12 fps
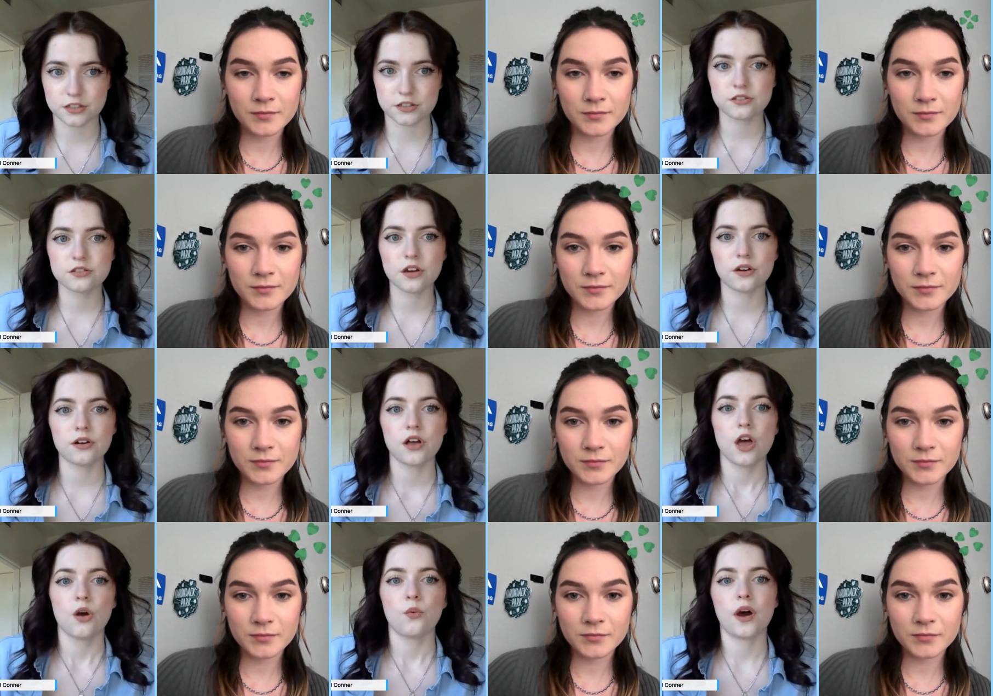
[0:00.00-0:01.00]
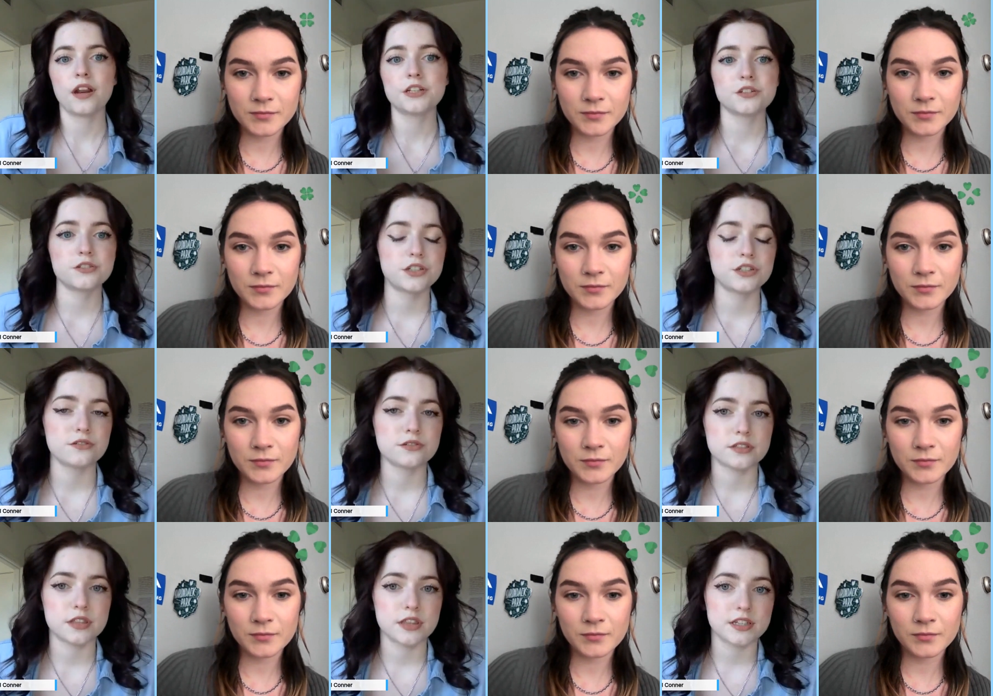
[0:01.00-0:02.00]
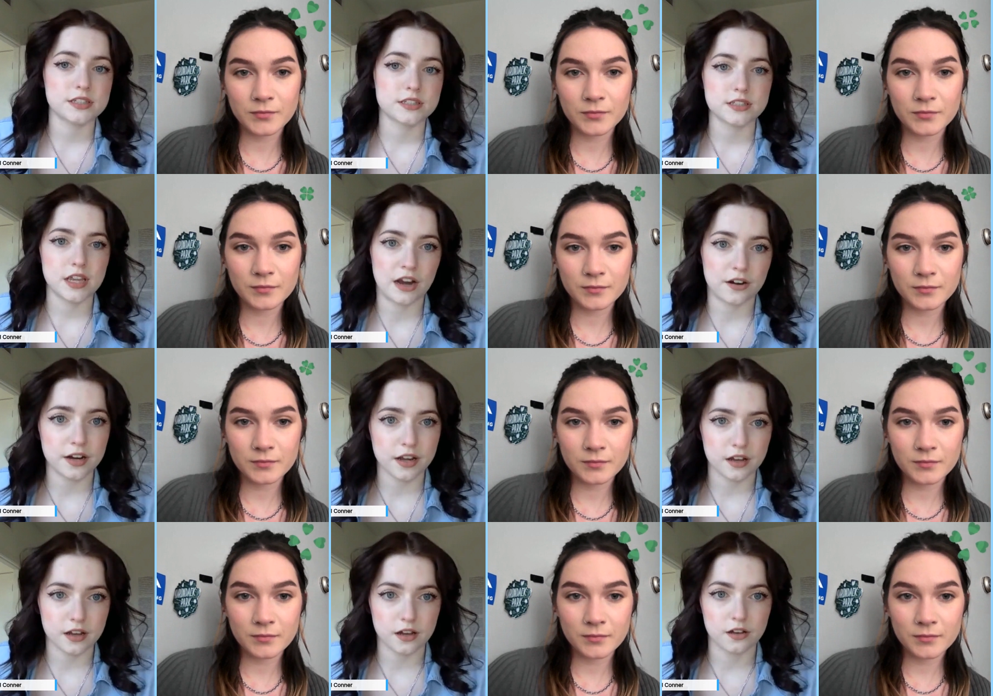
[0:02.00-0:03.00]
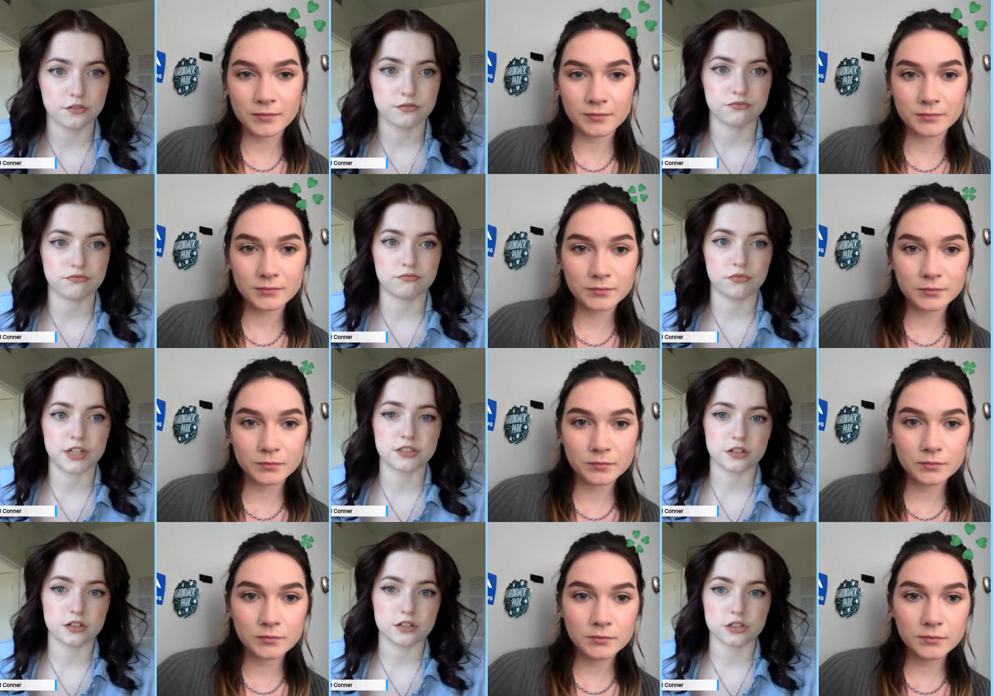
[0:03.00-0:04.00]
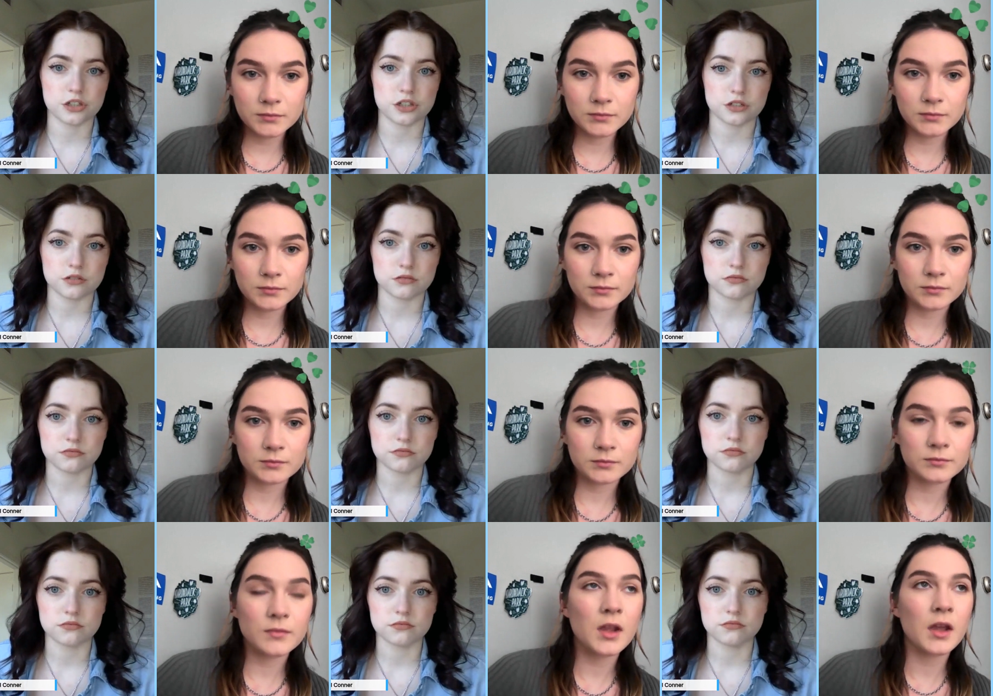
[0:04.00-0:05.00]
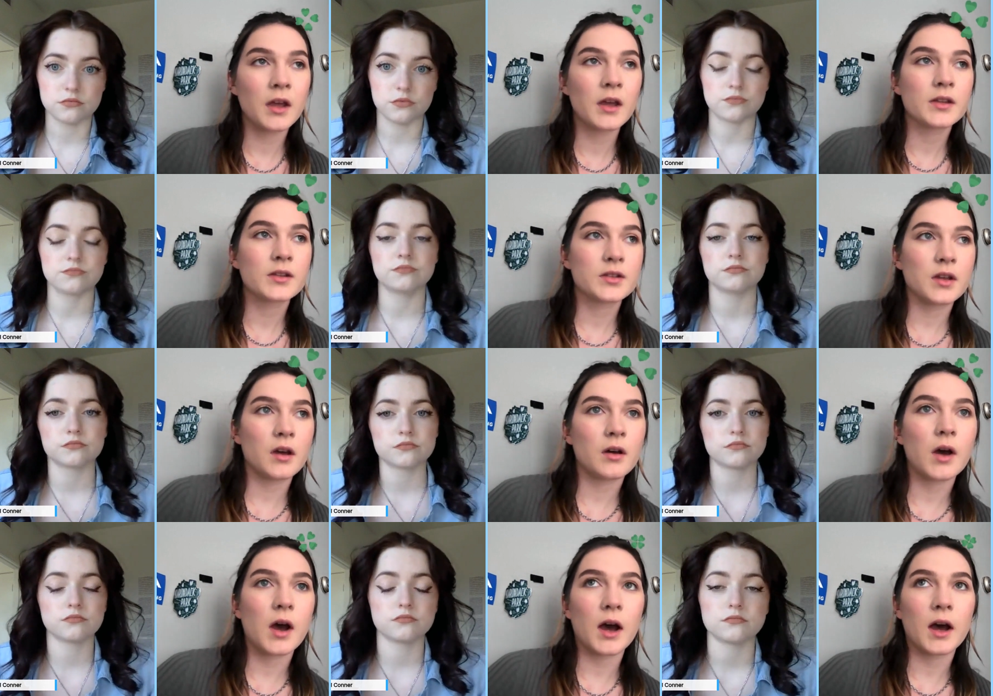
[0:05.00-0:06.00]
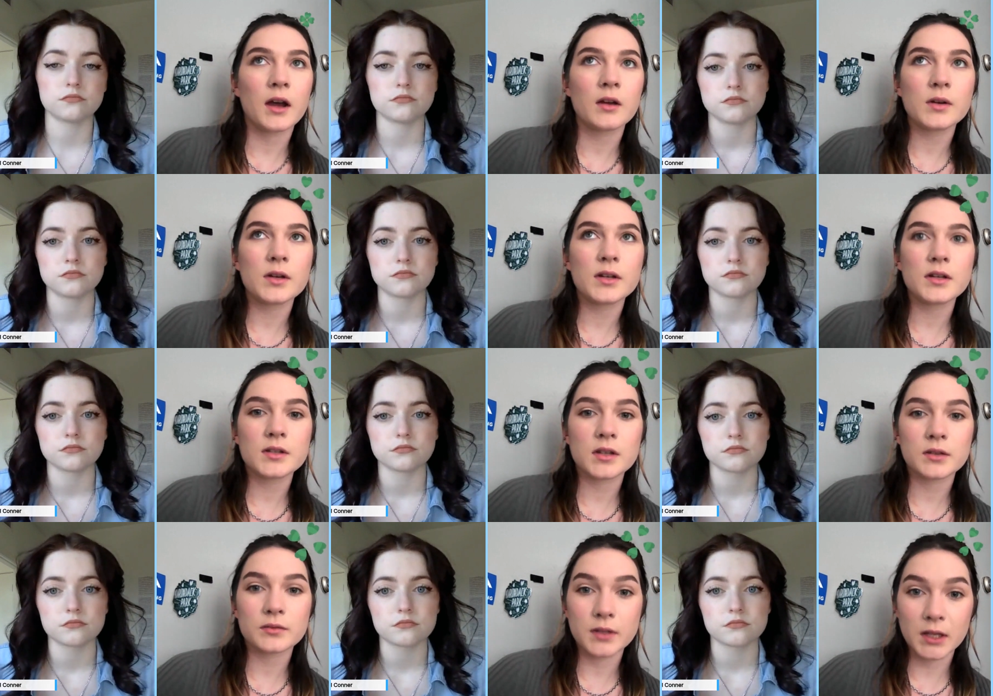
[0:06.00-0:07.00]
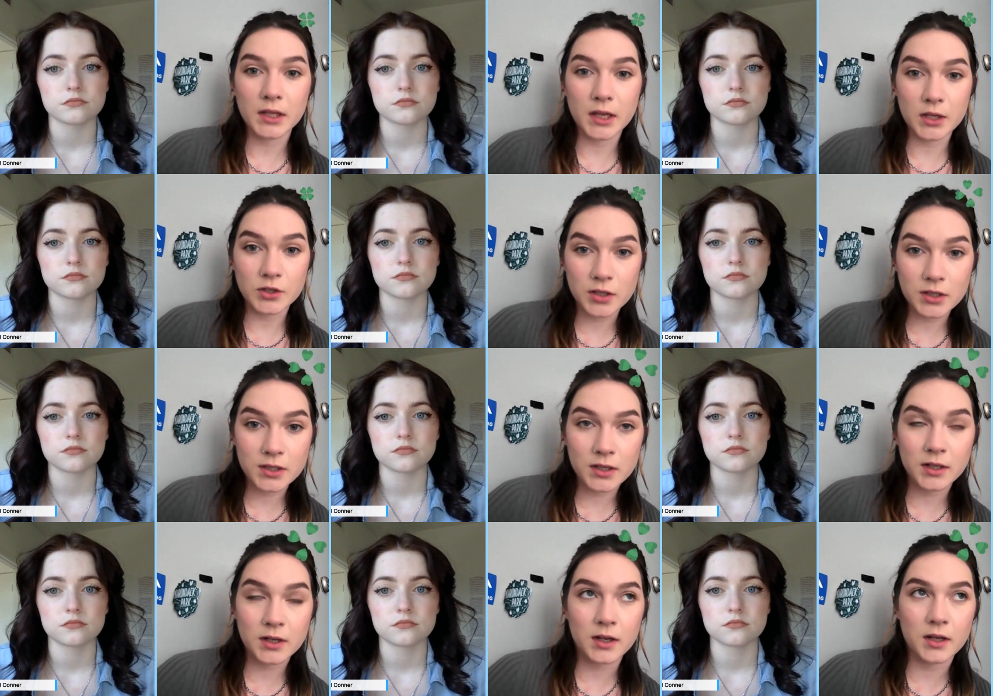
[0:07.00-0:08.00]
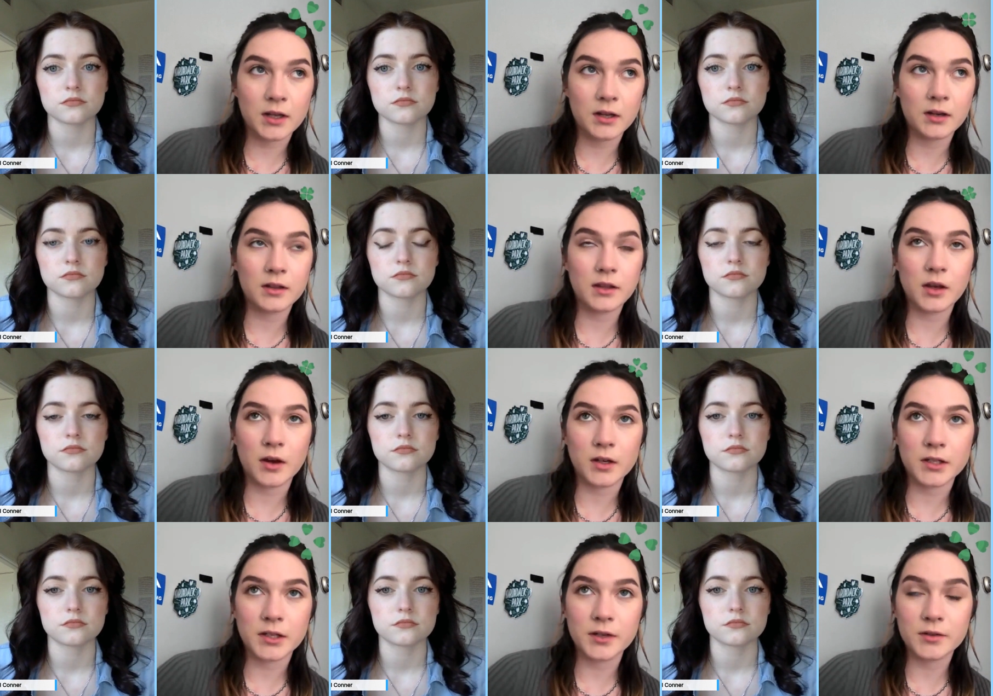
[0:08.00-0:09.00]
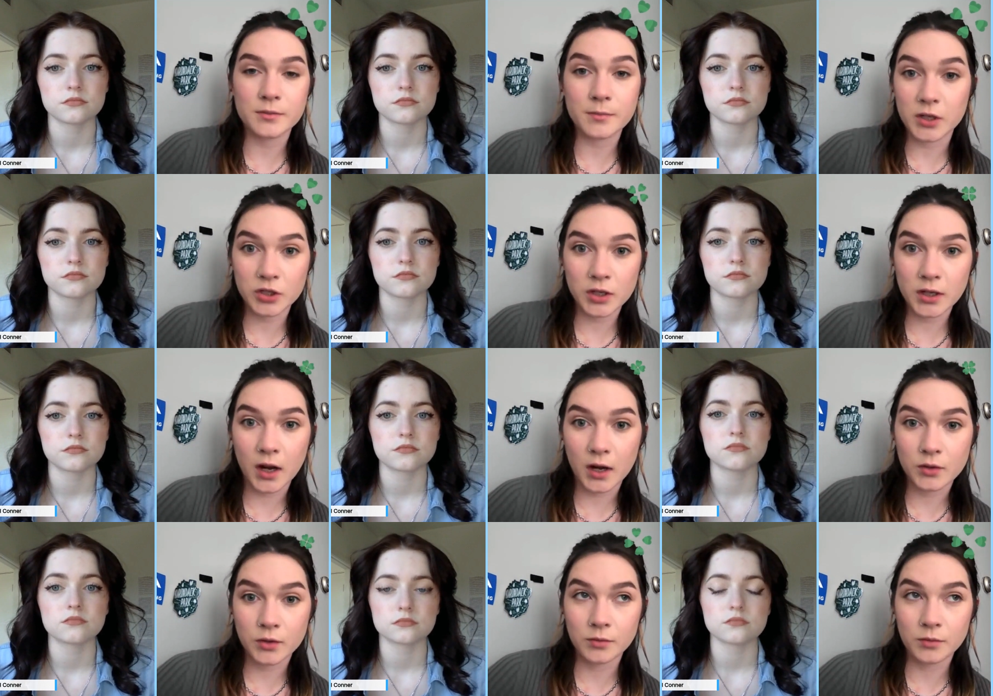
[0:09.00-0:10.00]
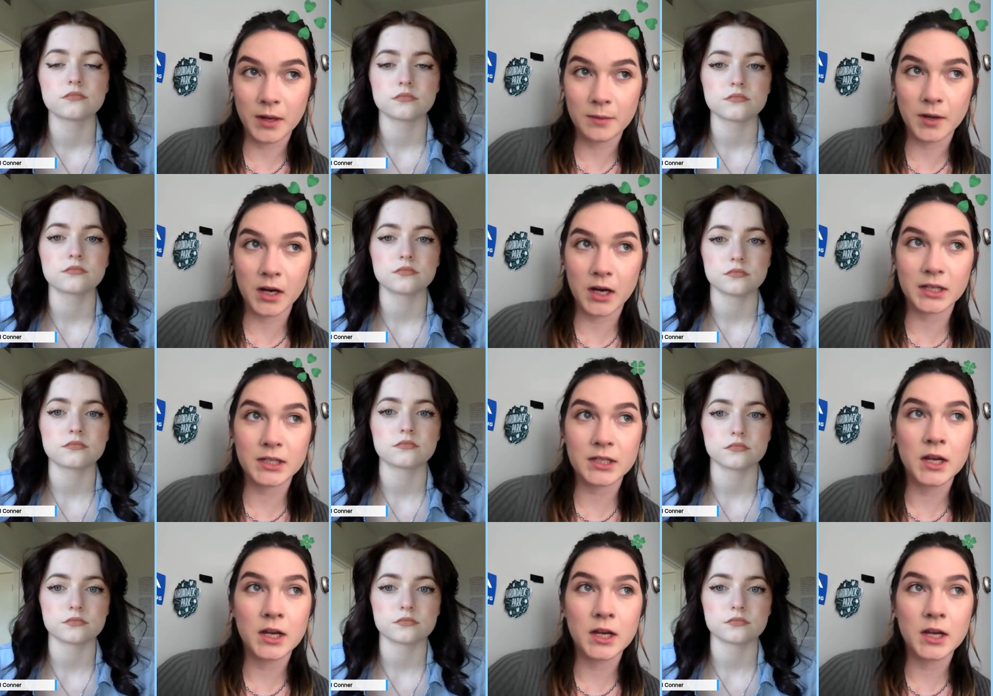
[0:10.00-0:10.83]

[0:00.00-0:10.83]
Speaker 1: So, why did you choose this area of research?
Speaker 2: So, I was really interested in the RTO's mission. I told my boss